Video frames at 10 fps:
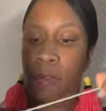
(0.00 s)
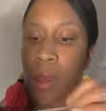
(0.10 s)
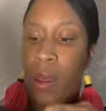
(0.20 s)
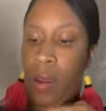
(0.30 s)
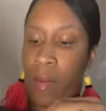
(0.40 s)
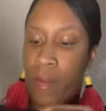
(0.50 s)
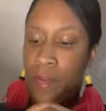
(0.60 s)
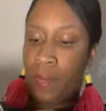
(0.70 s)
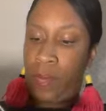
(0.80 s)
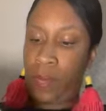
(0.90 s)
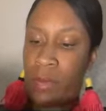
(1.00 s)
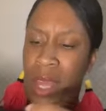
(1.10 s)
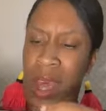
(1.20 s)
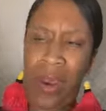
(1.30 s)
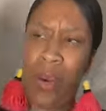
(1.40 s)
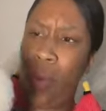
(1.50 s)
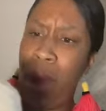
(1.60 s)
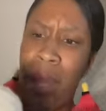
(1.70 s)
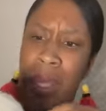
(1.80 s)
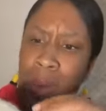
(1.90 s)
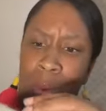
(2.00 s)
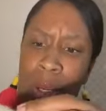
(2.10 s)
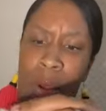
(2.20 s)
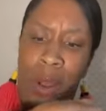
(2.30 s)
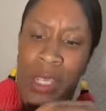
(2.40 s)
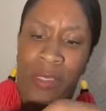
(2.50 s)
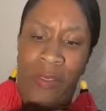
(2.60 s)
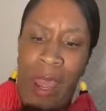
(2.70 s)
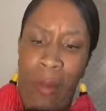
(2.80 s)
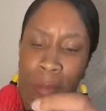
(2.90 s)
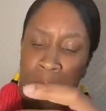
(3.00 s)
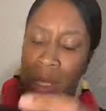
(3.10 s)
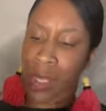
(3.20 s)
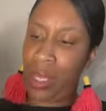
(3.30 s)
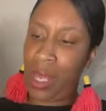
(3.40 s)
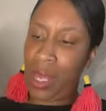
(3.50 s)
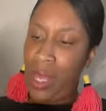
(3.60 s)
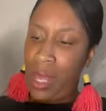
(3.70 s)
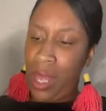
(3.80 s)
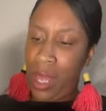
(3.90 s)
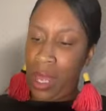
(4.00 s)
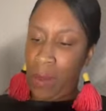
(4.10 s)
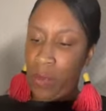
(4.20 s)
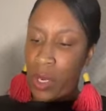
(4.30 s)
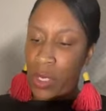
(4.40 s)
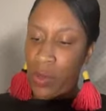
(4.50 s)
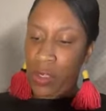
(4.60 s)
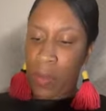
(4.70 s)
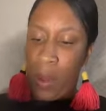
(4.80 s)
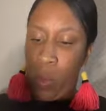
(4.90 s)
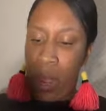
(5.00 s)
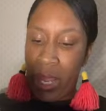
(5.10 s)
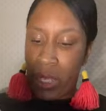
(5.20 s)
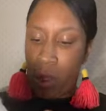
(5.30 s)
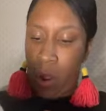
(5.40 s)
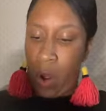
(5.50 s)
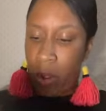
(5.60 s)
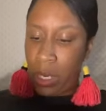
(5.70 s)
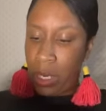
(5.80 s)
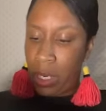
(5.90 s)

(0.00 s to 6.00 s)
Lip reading: I don't know why I keep wanting to call this fabric. I'm going to use my white yarn